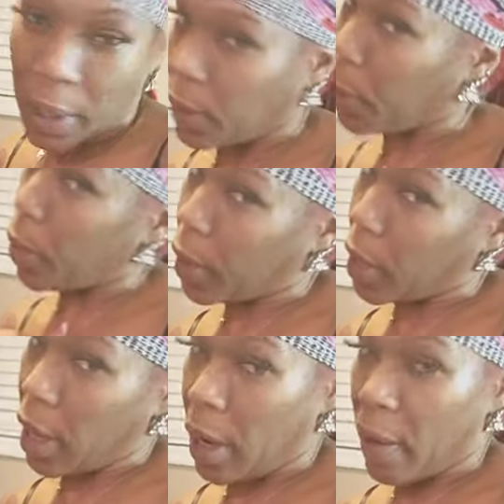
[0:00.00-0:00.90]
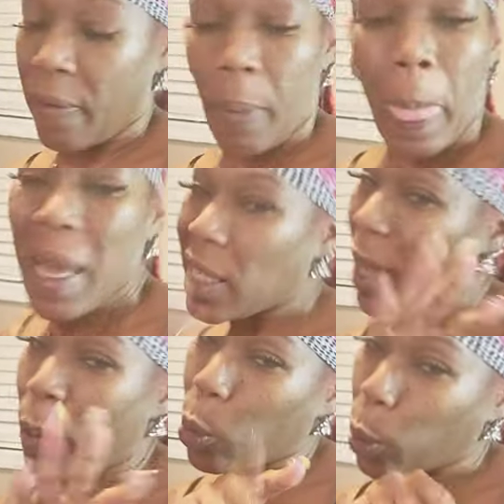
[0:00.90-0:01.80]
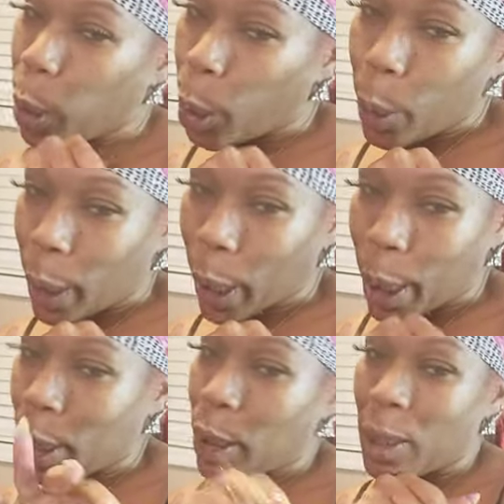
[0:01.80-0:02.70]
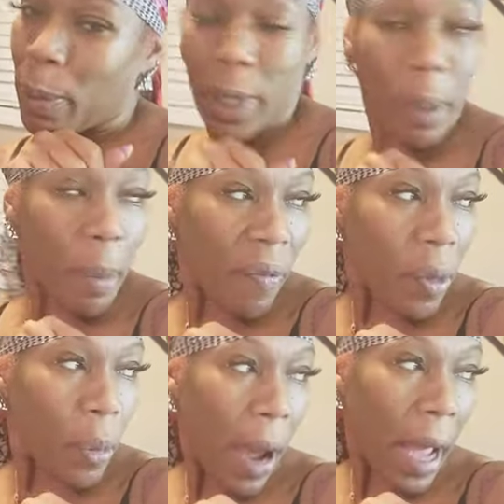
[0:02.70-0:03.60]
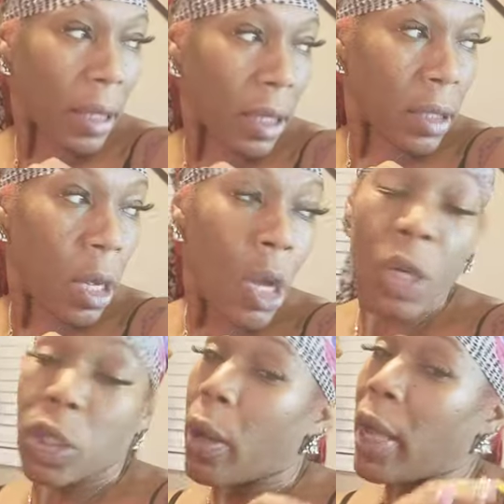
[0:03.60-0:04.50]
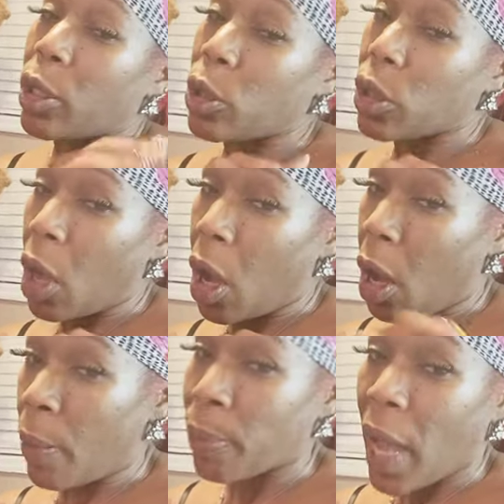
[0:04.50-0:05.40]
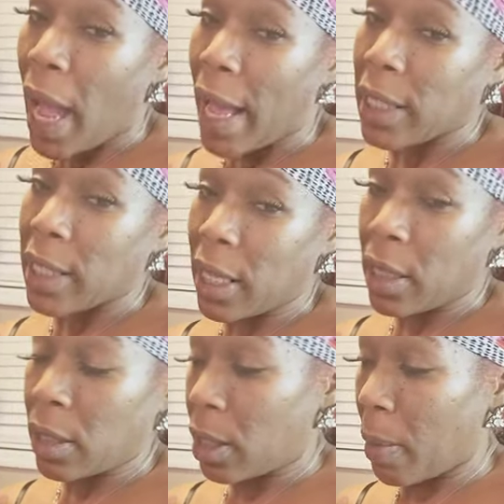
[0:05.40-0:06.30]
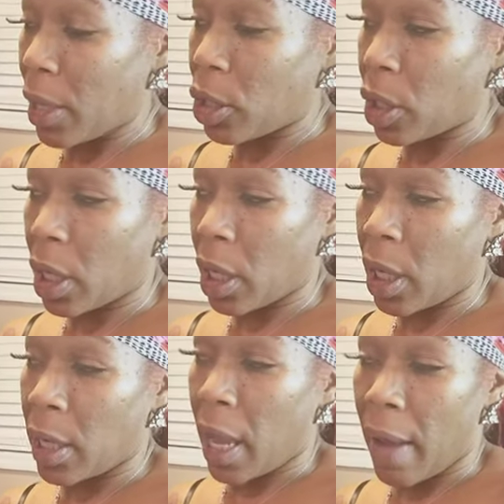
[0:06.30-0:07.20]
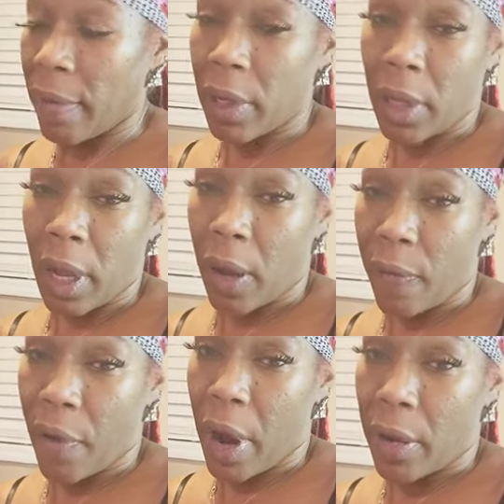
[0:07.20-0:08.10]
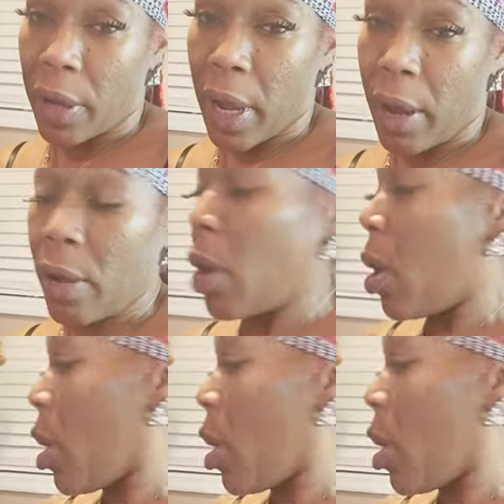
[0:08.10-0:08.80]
That's what we're gonna have. Something real quick because I just picked him up from practice. So as you saw, I seasoned my chicken. I have it in the air fryer now.